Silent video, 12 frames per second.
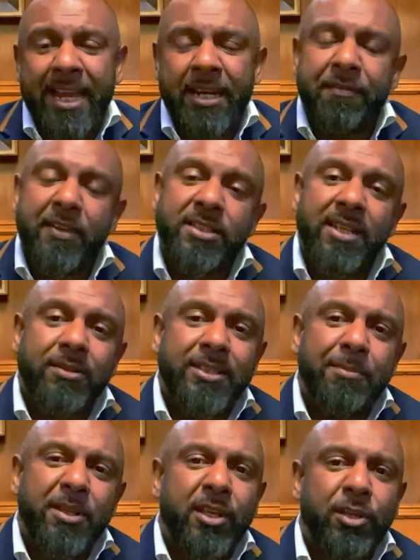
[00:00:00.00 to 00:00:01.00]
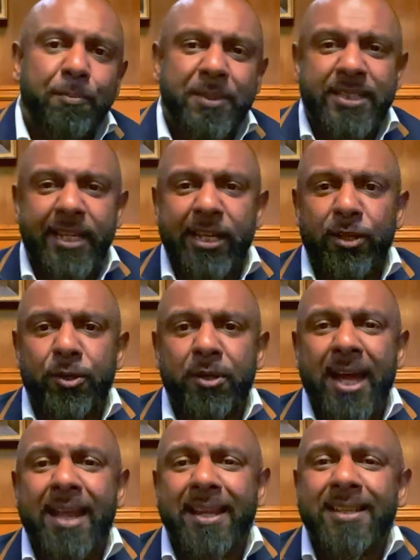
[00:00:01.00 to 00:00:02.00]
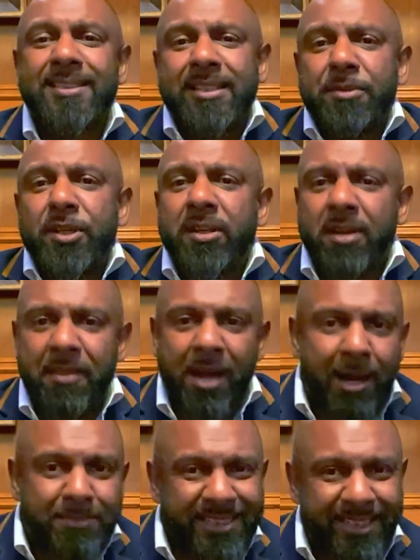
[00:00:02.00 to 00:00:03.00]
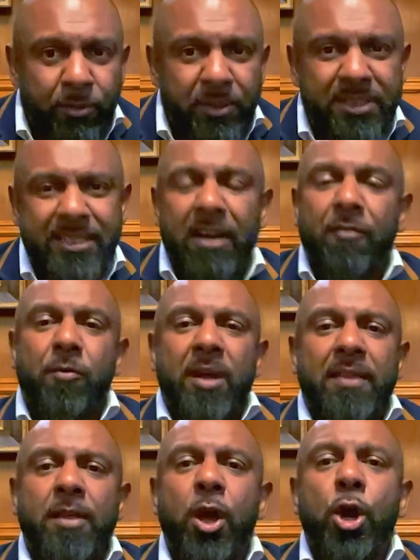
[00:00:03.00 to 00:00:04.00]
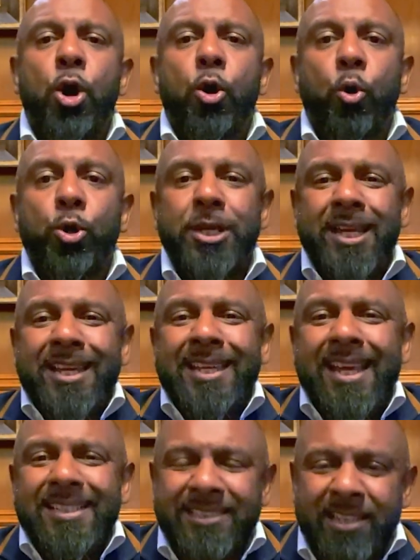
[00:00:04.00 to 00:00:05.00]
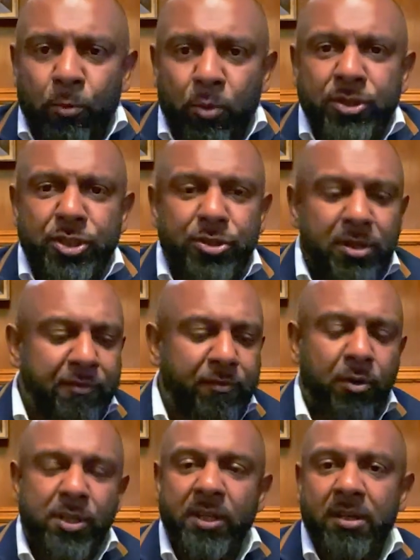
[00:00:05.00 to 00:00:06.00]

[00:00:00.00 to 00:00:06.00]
And if it's not something that you're particularly good at, then it's something you can either upskill yourself with, or you can get someone to do it for you.